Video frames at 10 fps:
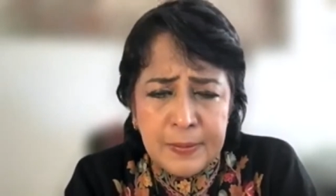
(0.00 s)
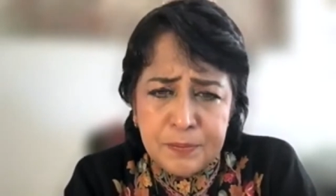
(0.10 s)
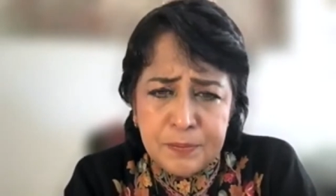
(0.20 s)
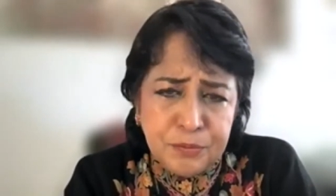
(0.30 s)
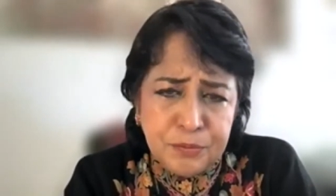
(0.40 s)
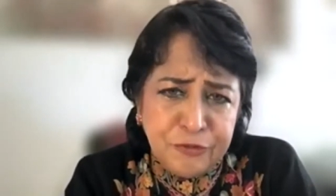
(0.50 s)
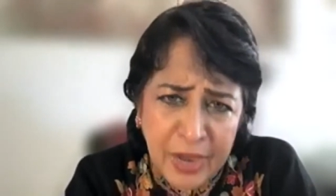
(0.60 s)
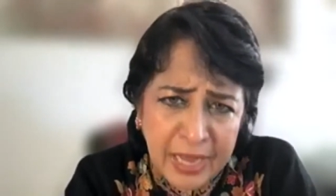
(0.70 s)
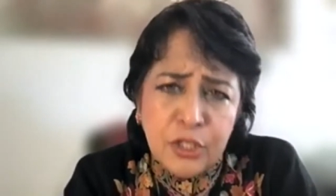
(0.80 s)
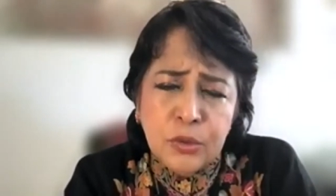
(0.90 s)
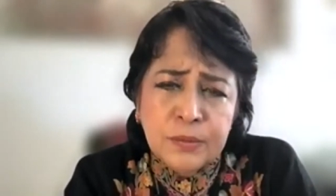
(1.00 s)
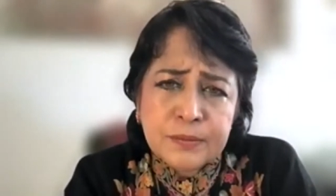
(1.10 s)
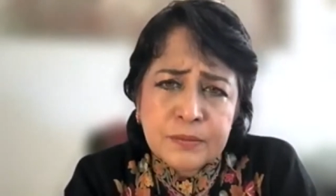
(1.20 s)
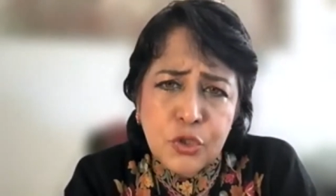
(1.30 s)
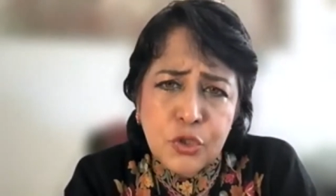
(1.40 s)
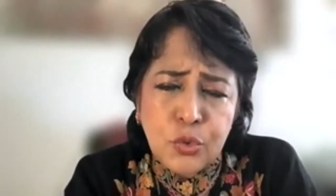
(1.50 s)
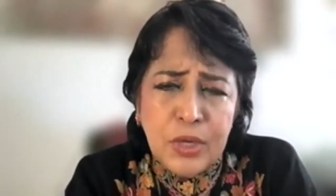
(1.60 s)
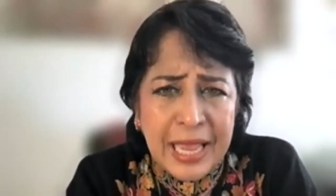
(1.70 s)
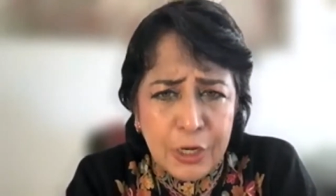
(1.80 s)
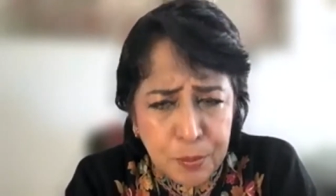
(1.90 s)
value to
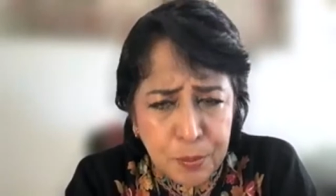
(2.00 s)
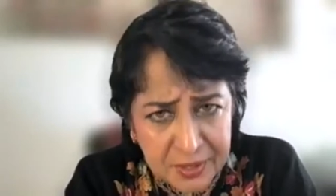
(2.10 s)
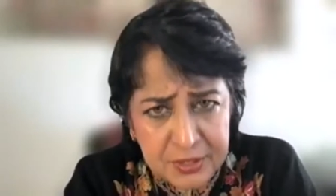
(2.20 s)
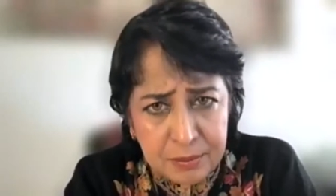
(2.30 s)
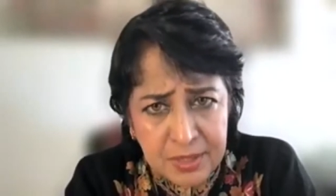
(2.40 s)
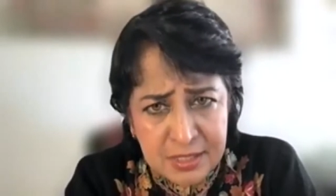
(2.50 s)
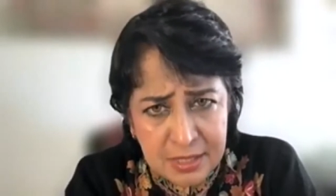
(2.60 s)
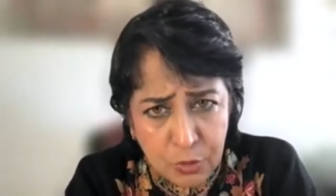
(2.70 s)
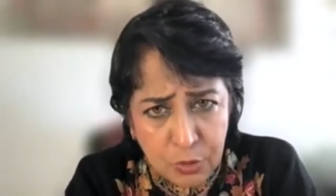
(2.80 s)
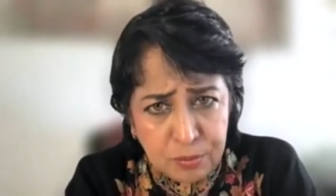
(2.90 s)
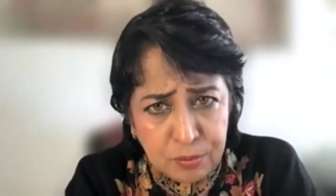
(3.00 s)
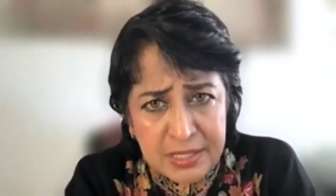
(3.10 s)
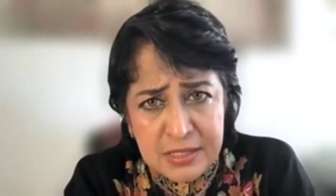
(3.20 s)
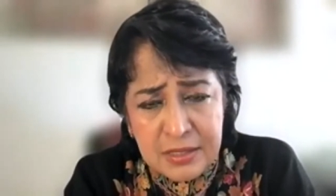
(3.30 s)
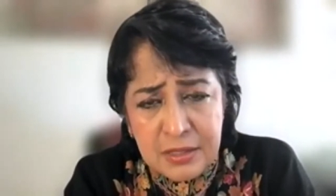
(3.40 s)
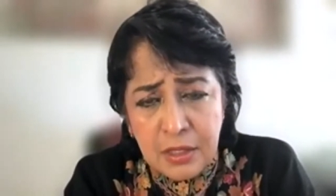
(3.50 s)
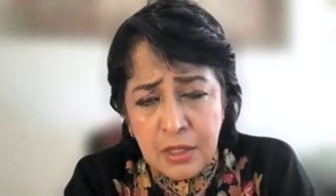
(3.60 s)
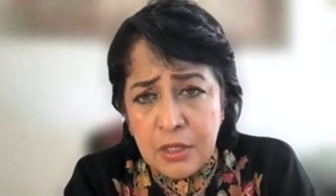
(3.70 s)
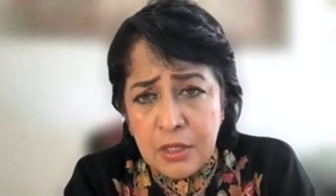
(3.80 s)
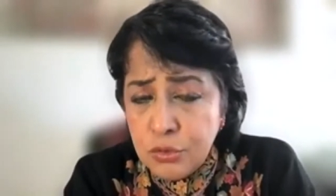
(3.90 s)
allopathic medicine, modern medicine,
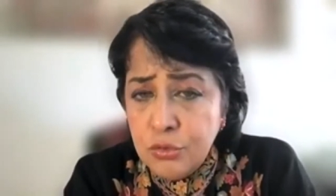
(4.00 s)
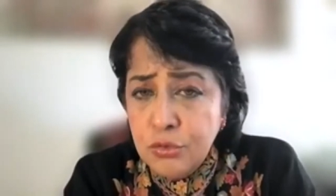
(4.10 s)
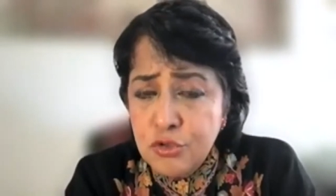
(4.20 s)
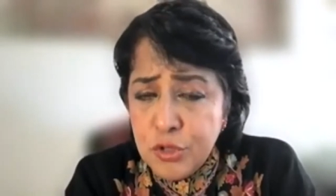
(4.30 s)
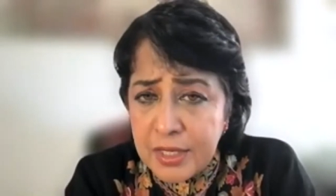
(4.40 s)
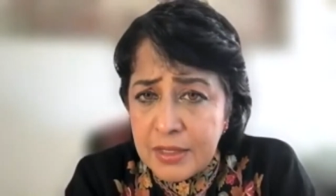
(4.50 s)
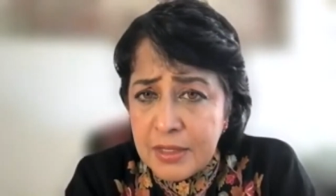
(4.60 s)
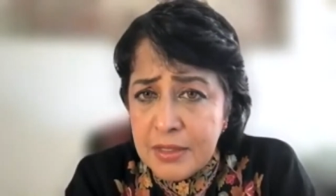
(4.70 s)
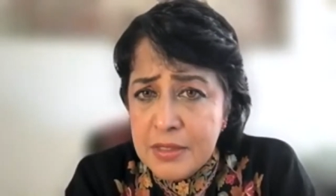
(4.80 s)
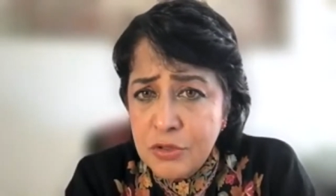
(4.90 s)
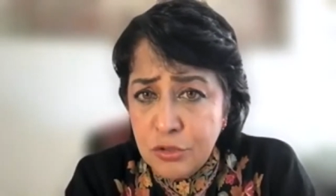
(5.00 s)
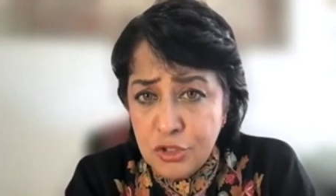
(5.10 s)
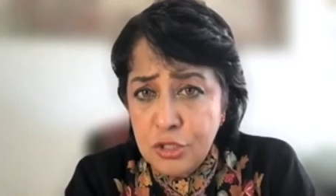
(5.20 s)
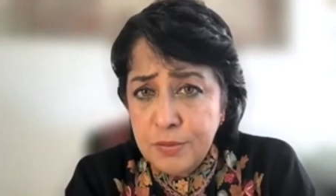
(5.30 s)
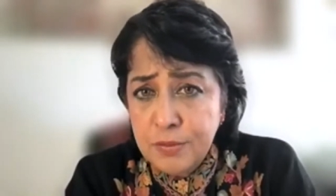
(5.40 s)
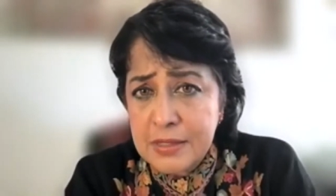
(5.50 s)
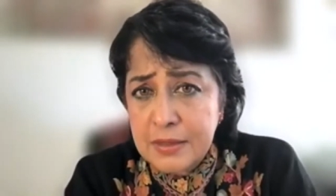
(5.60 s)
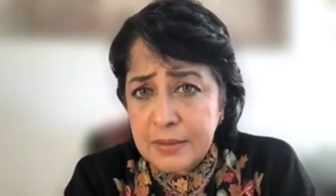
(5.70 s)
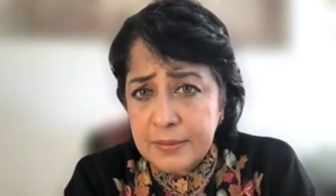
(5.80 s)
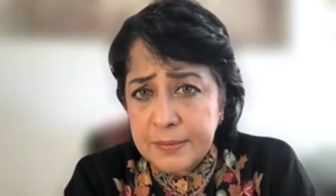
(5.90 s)
to Chinese traditional medicine.